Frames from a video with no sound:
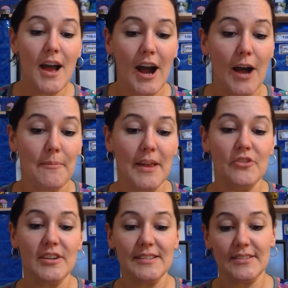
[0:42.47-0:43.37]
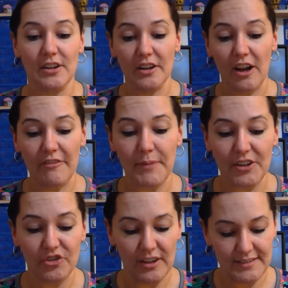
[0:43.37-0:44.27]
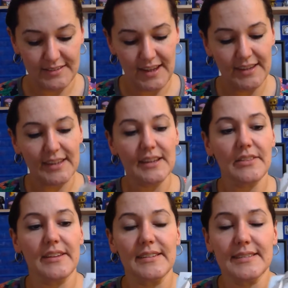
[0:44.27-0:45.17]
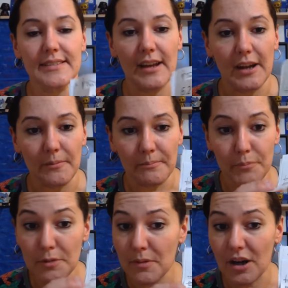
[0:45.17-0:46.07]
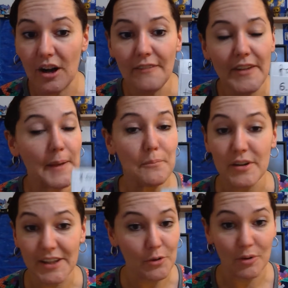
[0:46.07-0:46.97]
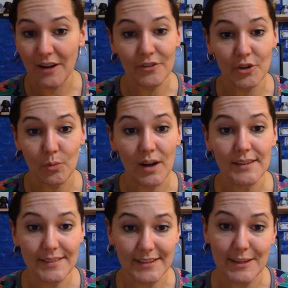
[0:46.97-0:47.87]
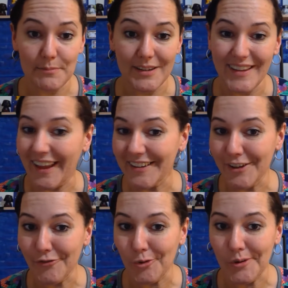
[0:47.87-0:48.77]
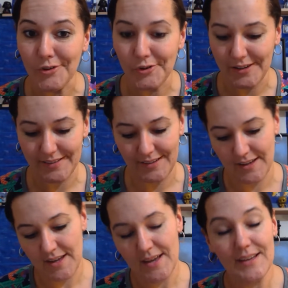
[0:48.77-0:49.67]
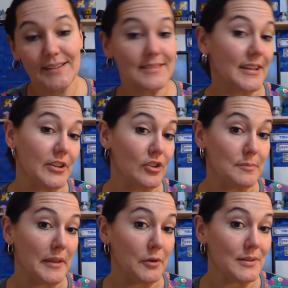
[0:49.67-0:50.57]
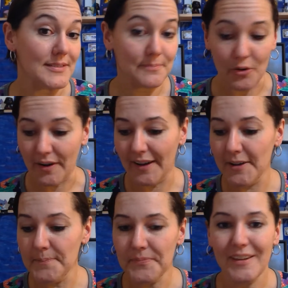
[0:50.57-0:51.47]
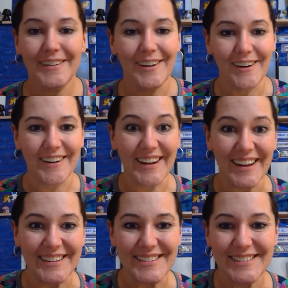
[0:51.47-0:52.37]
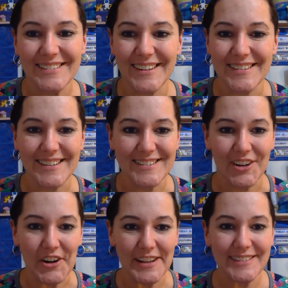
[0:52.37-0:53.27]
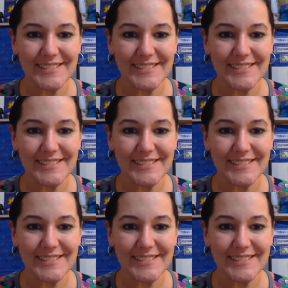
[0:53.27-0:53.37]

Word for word: Um, and you can start it off by just taking this um, bookmark off and putting it wherever you want to keep it handy for when you need to study your spelling words, okay? All right, guys, let's get started.